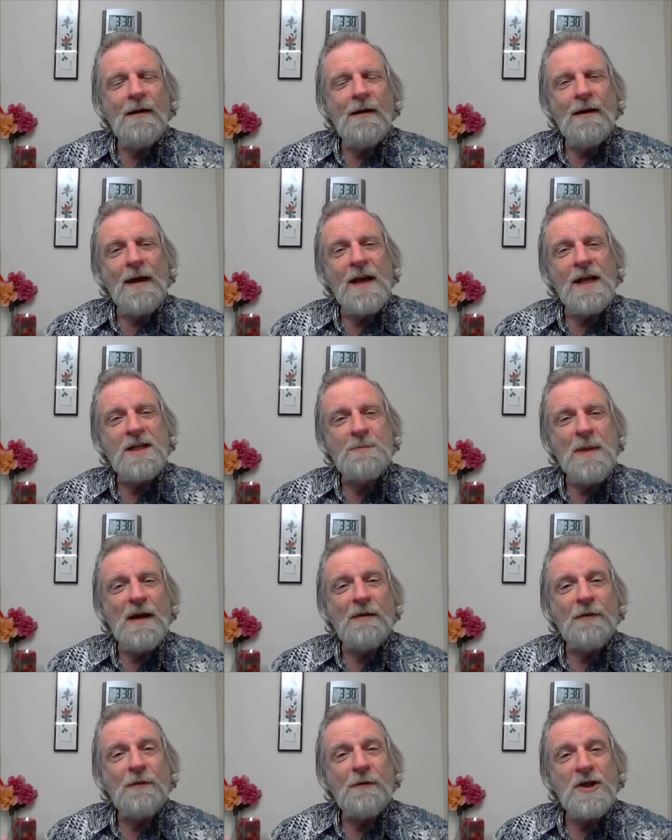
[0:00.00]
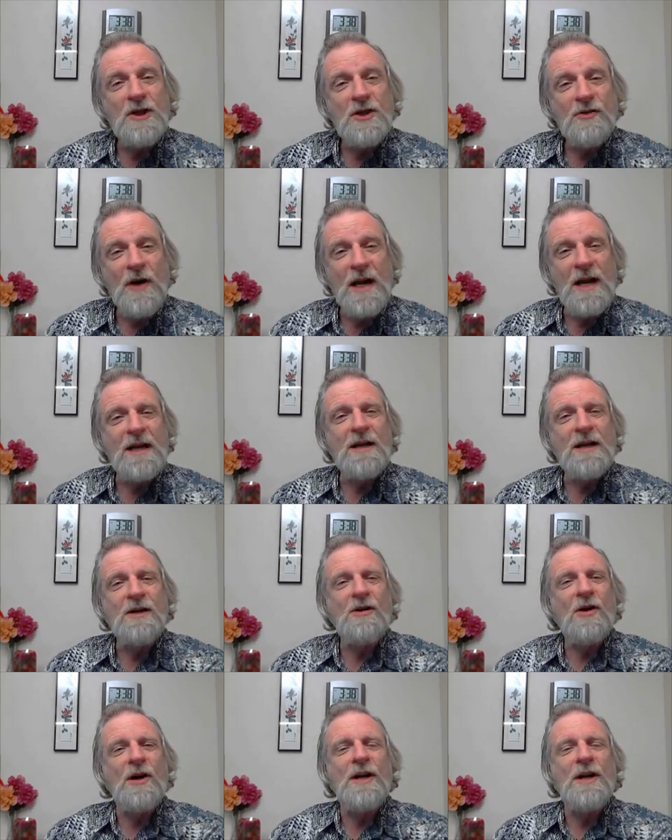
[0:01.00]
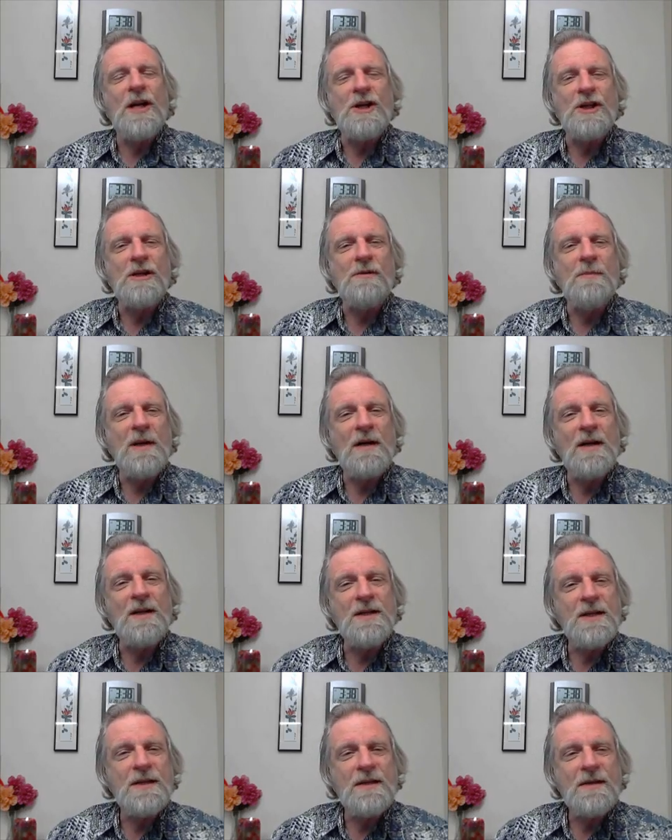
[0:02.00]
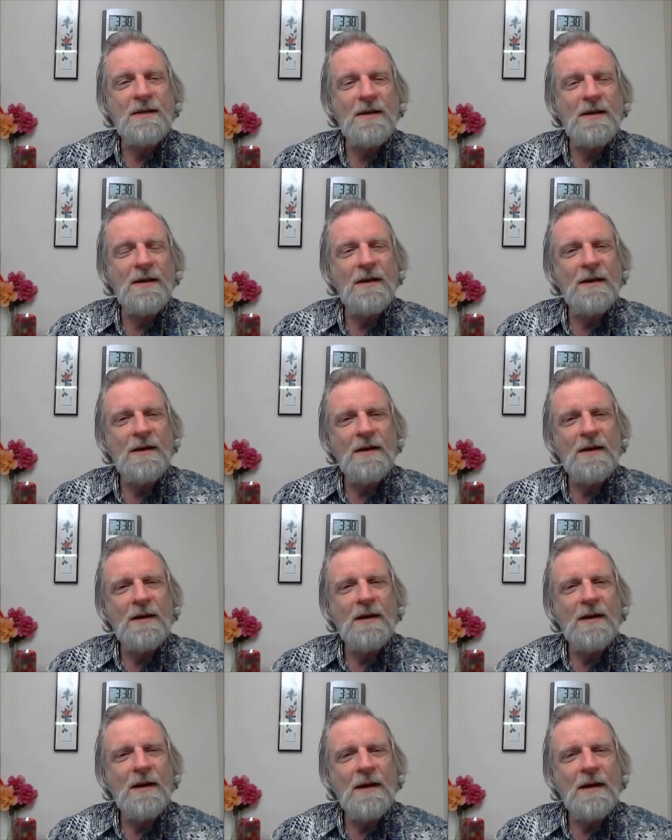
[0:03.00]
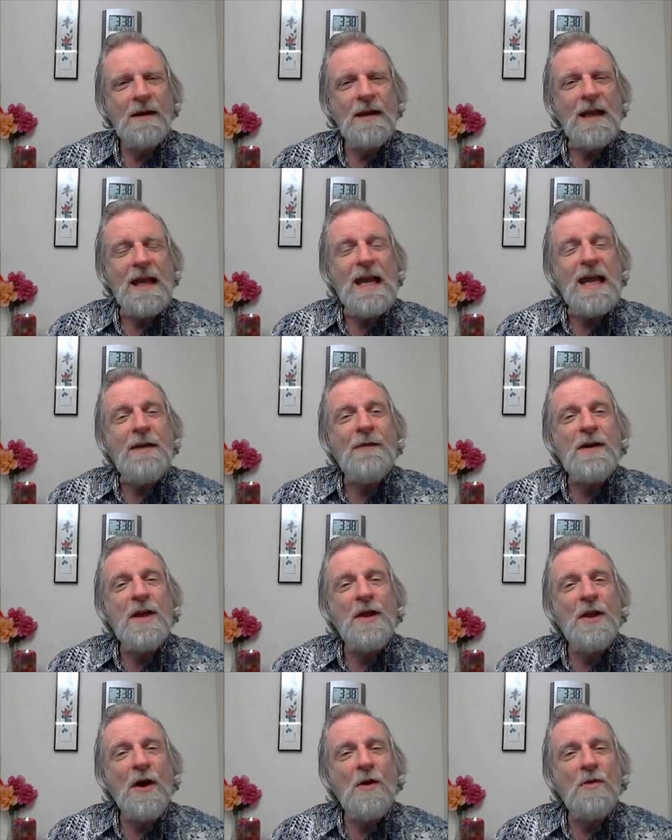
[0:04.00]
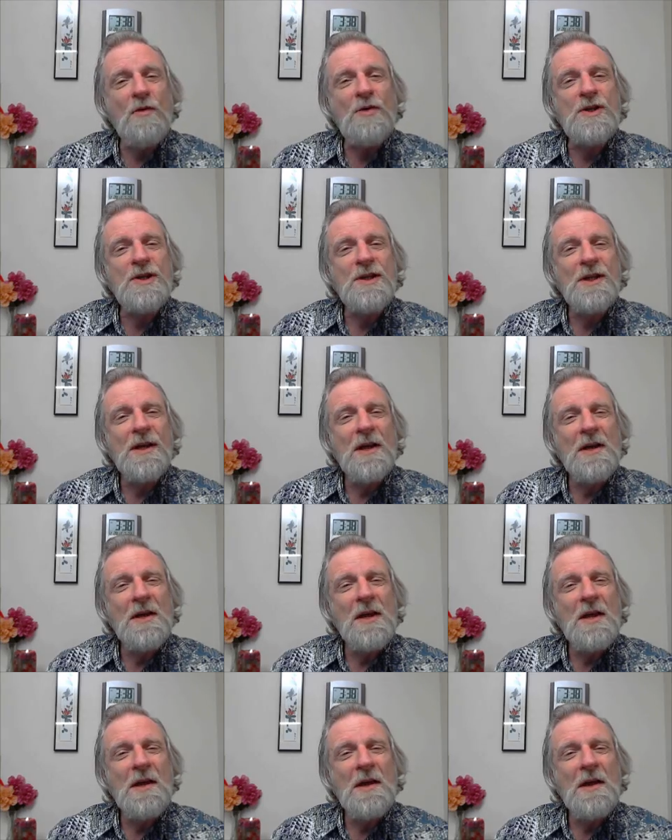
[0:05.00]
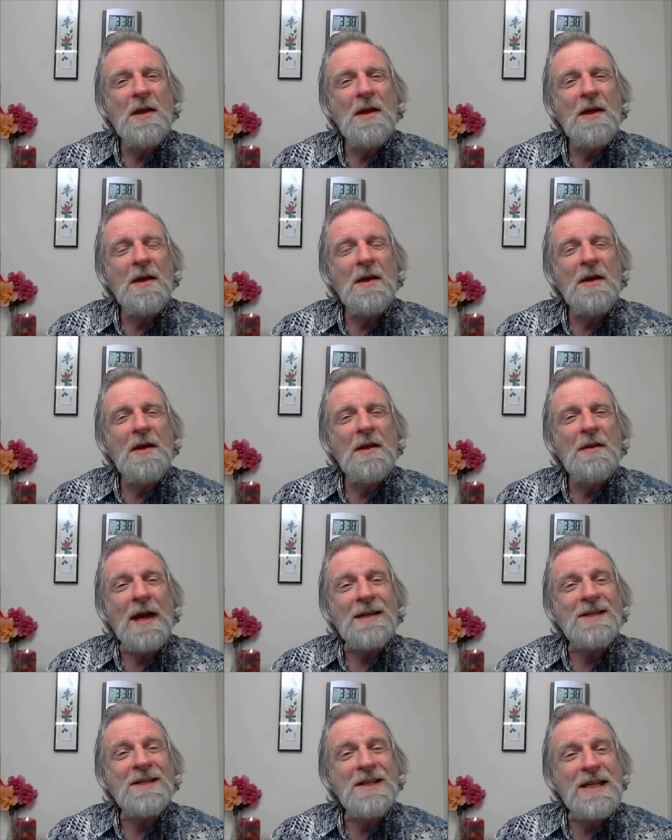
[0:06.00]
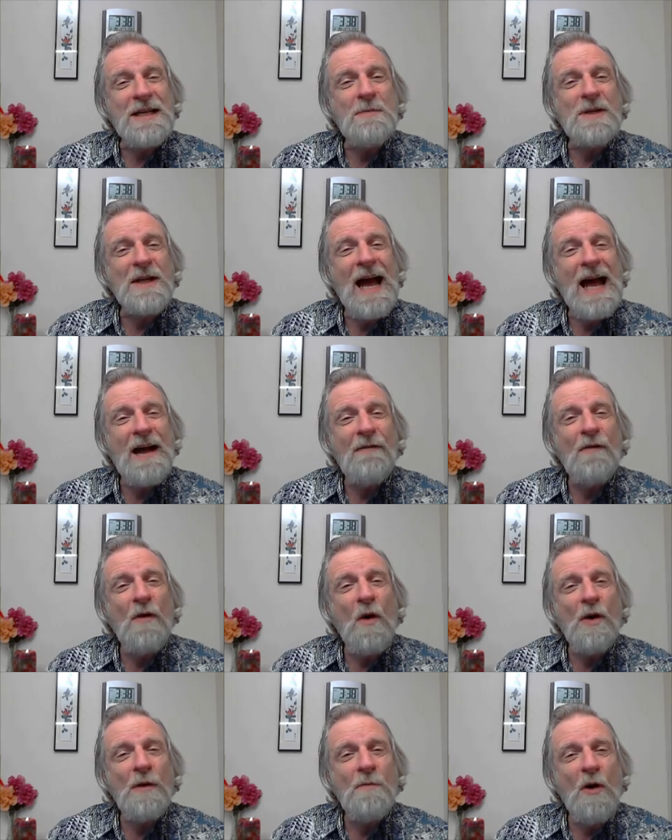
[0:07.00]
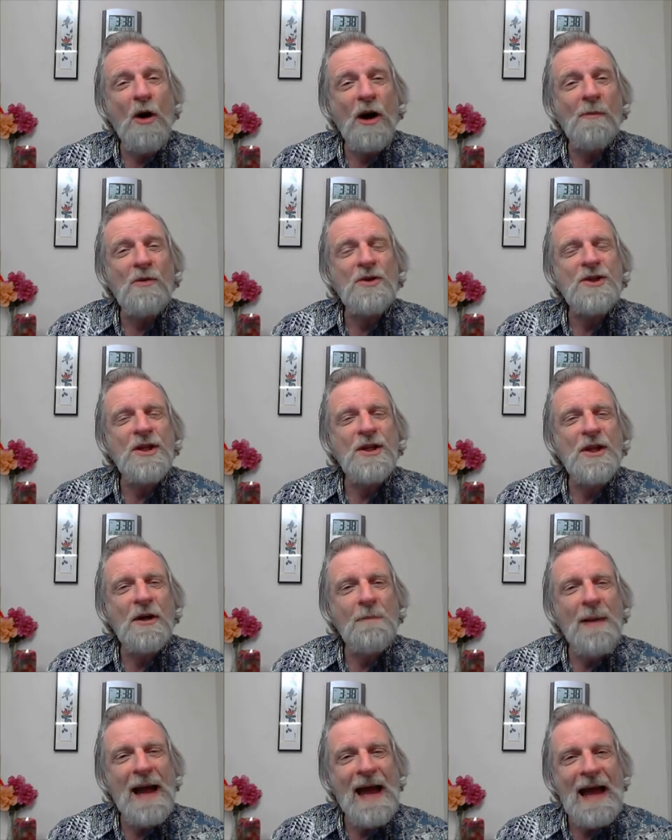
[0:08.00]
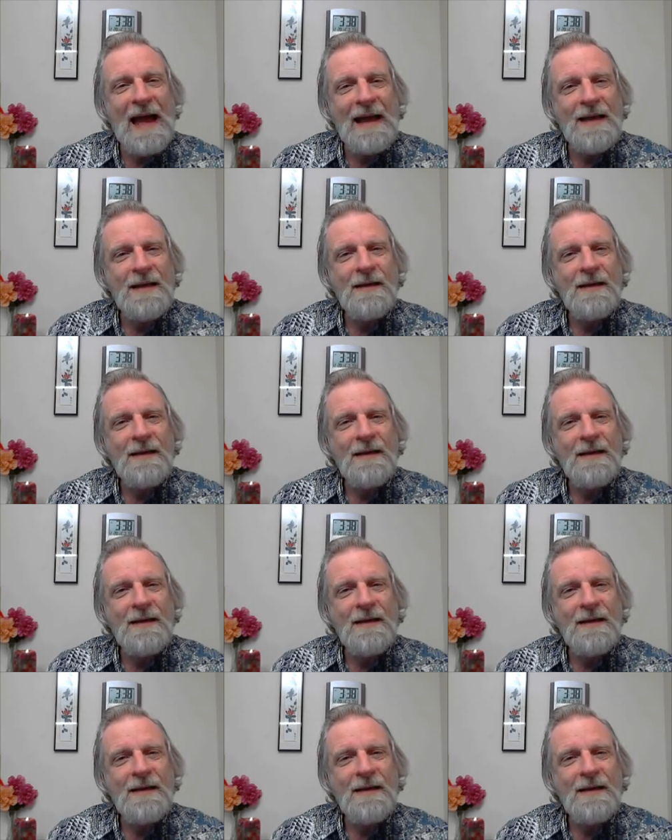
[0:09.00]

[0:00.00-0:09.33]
it has been a frustrating incarnation, because even those that seem to have all the marbles in their bag